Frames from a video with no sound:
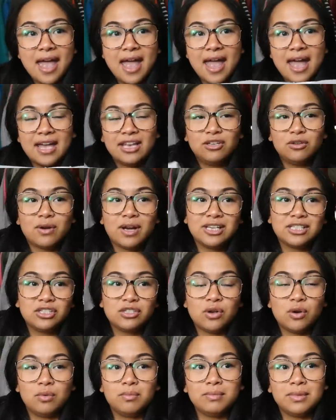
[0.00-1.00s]
and you
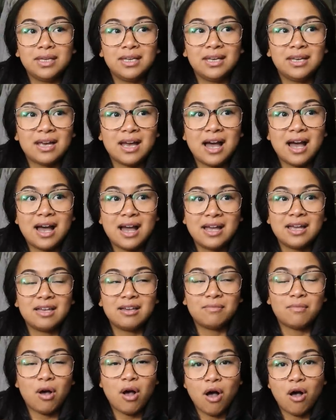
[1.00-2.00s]
guys know me, I
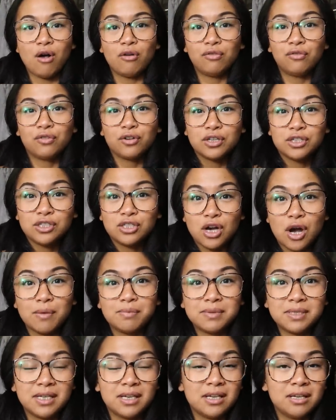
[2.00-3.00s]
am all for
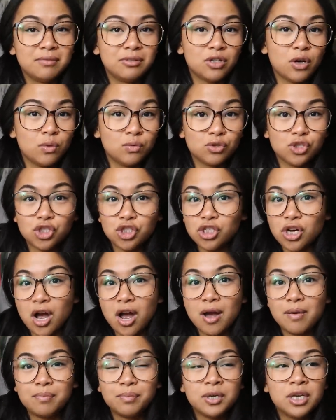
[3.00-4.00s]
adopting. Don't
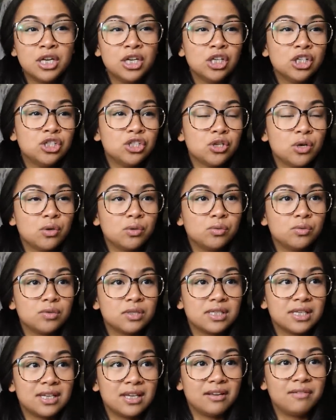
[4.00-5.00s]
shop,
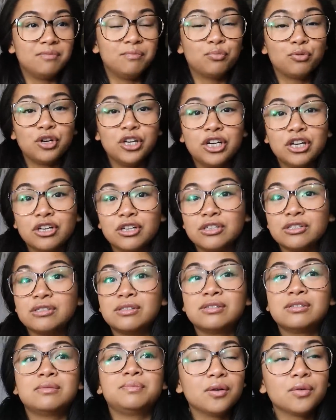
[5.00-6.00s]
don't give
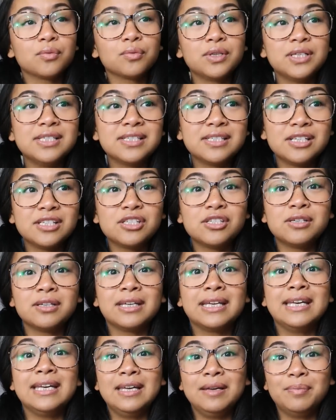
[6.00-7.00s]
breeders a reason to
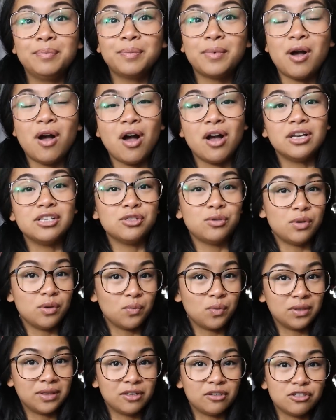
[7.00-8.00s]
keep on
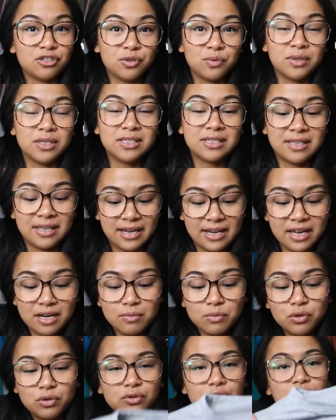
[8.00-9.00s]
doing what they're doing to the
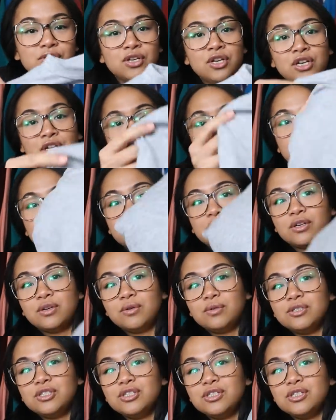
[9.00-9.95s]
animals, so